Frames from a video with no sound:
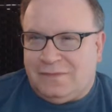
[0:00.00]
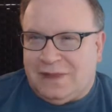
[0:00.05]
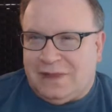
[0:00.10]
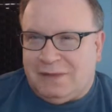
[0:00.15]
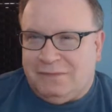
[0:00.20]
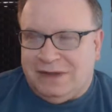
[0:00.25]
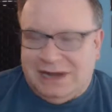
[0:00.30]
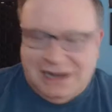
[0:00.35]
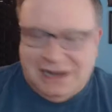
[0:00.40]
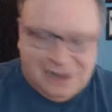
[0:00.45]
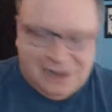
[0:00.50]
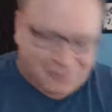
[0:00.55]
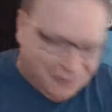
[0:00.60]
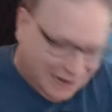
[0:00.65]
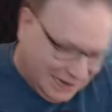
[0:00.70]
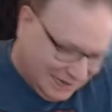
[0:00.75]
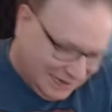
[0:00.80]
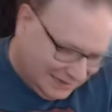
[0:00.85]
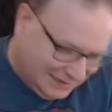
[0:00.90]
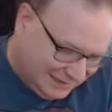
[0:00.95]
but
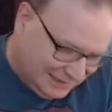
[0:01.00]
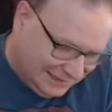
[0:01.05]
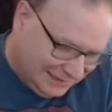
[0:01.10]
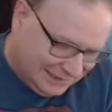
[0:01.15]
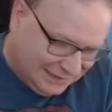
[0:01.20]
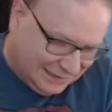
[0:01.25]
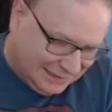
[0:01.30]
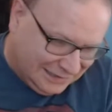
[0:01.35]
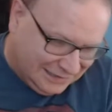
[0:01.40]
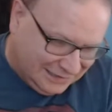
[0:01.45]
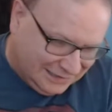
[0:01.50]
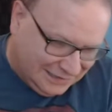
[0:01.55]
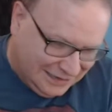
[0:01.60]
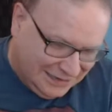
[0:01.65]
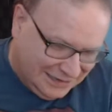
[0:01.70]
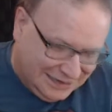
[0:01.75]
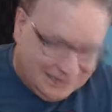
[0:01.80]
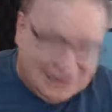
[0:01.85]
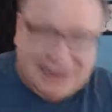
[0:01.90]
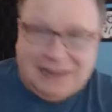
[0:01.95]
anyway,
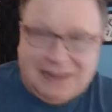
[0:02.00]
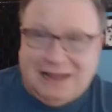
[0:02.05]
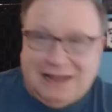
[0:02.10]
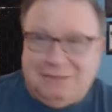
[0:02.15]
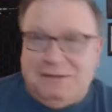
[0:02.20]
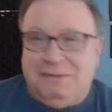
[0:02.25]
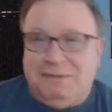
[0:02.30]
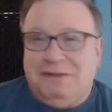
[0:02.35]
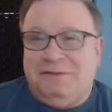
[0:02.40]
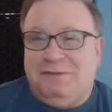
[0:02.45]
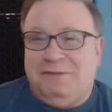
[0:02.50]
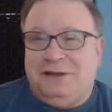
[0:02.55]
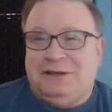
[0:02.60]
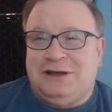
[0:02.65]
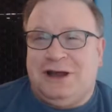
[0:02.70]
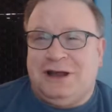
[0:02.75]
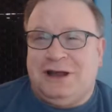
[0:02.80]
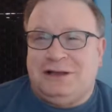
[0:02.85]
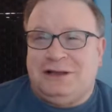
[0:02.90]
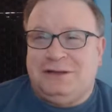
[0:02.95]
yeah, maybe if we
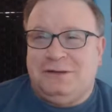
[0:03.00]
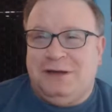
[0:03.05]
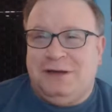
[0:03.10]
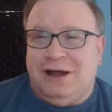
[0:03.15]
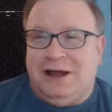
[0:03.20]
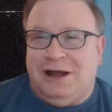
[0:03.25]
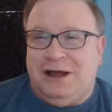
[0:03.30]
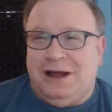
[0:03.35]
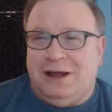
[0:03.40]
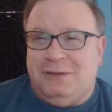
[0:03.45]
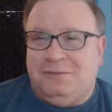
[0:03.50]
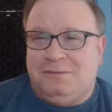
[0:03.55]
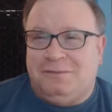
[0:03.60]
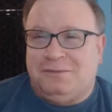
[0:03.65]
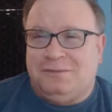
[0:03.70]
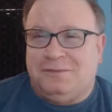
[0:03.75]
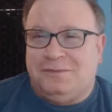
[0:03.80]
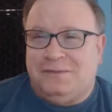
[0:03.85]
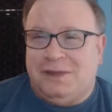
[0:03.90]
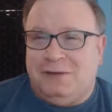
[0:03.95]
talked
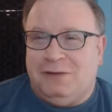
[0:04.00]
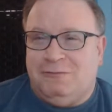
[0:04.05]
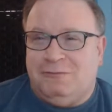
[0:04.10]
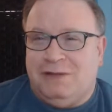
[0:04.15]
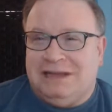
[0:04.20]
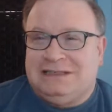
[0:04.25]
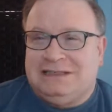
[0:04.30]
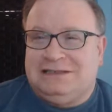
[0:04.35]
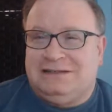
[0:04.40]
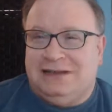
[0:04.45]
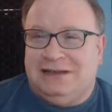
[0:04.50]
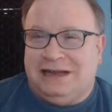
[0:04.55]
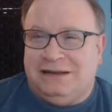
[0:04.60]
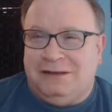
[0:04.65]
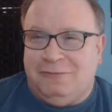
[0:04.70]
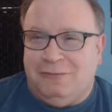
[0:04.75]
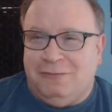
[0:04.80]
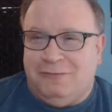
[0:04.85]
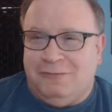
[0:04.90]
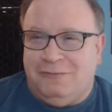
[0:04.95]
wrestling
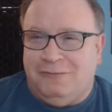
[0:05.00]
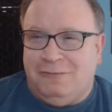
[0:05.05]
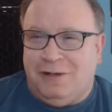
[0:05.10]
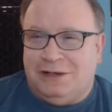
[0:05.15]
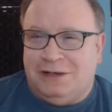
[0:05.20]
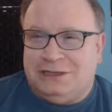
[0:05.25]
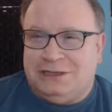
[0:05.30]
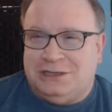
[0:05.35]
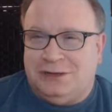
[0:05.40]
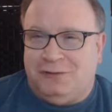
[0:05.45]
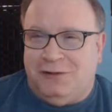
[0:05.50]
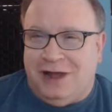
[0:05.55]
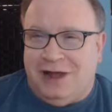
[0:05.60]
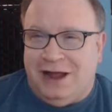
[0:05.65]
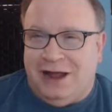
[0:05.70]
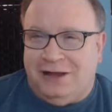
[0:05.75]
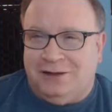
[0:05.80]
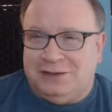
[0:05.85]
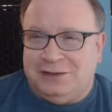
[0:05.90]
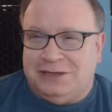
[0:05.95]
once in a
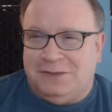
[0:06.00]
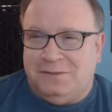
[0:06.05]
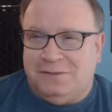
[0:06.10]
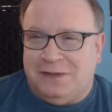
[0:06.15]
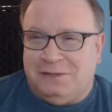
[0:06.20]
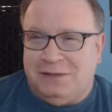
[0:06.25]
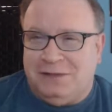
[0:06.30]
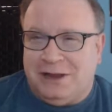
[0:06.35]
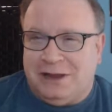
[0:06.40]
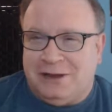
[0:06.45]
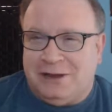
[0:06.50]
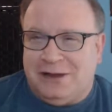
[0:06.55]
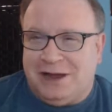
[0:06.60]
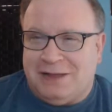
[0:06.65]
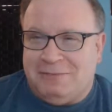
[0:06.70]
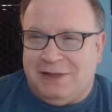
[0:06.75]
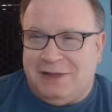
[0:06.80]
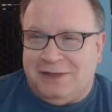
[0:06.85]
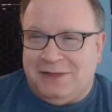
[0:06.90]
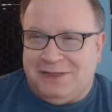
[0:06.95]
while or something, we could talk
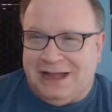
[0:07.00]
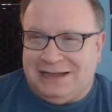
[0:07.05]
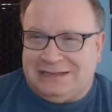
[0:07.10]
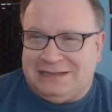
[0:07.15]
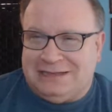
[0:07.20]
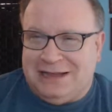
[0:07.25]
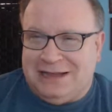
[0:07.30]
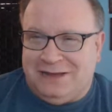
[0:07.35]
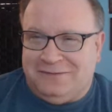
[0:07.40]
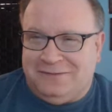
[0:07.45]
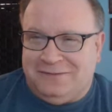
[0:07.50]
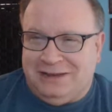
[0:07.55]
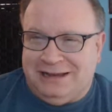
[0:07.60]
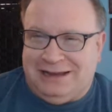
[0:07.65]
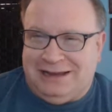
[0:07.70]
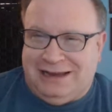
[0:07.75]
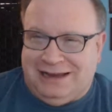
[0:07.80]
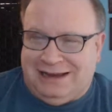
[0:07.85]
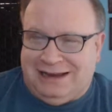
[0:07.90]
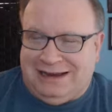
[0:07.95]
about that stuff.
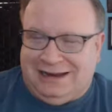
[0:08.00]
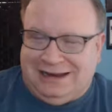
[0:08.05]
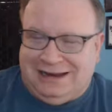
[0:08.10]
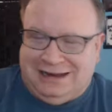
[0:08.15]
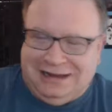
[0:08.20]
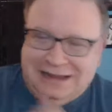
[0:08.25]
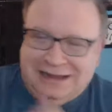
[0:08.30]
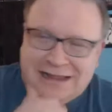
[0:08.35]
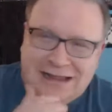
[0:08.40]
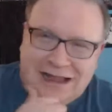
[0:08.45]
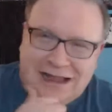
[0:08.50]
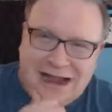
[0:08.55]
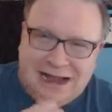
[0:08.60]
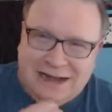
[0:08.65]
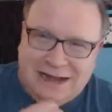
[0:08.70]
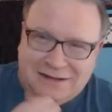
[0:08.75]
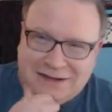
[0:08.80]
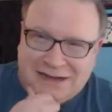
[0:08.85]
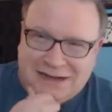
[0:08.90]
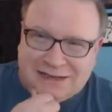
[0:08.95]
I'd
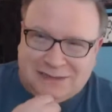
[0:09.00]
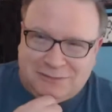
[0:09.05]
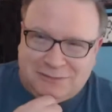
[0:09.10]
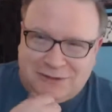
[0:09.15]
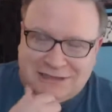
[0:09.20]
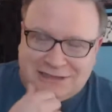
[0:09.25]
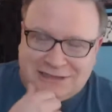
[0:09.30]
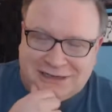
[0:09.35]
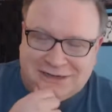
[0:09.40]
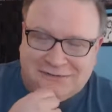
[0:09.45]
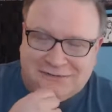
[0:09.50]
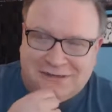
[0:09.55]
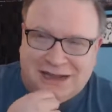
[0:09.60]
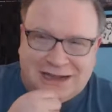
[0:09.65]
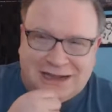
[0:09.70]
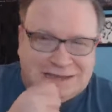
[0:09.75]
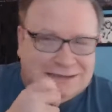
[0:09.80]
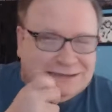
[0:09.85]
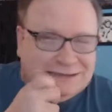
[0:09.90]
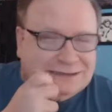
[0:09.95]
have to get some wrestling
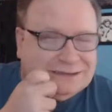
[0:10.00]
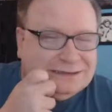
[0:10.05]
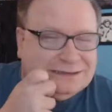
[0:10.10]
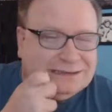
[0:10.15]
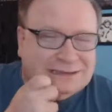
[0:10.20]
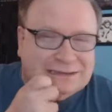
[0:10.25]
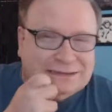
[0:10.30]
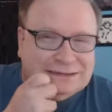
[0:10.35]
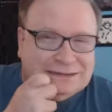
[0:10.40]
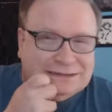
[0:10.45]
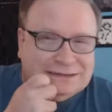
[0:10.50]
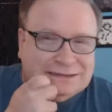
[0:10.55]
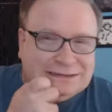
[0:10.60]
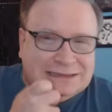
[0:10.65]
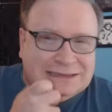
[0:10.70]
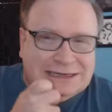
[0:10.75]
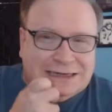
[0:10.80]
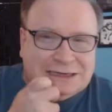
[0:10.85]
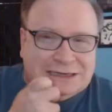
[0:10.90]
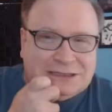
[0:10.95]
fans
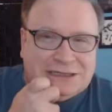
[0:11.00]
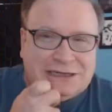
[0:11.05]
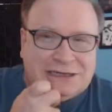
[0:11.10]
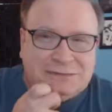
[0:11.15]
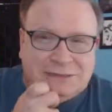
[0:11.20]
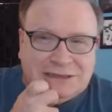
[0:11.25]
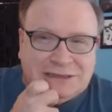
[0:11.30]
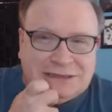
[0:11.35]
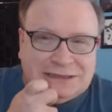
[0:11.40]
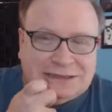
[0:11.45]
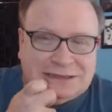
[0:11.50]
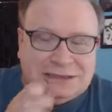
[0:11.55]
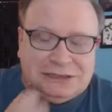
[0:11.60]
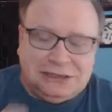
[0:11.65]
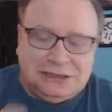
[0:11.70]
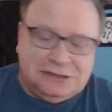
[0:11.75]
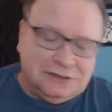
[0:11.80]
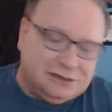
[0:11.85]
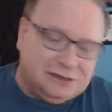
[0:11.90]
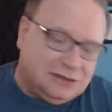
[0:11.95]
to actually come on the
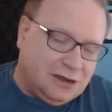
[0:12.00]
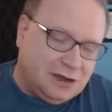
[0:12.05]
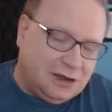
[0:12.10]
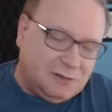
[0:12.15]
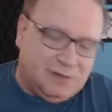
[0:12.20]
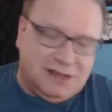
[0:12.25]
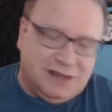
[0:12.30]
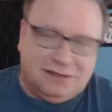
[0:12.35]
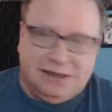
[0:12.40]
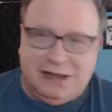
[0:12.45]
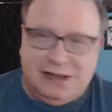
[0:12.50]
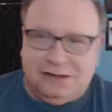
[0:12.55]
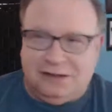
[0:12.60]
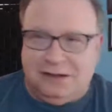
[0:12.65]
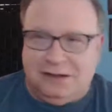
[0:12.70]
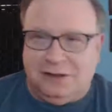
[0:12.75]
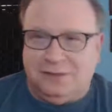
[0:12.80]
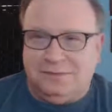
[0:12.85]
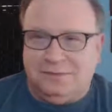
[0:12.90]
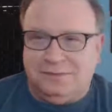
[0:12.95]
show and talk about that,
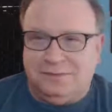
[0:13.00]
though.